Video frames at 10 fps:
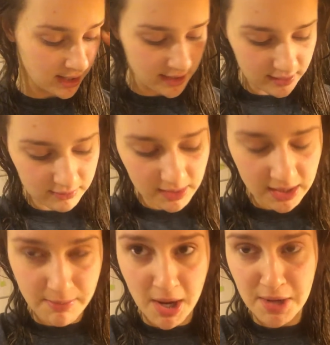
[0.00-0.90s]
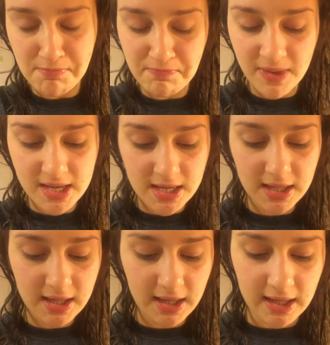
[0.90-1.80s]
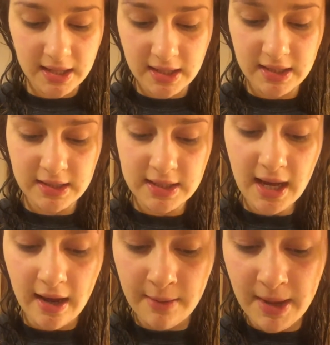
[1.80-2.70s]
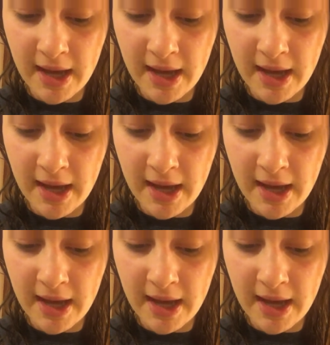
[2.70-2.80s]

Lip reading: kind of in the bottom. And yeah, I'm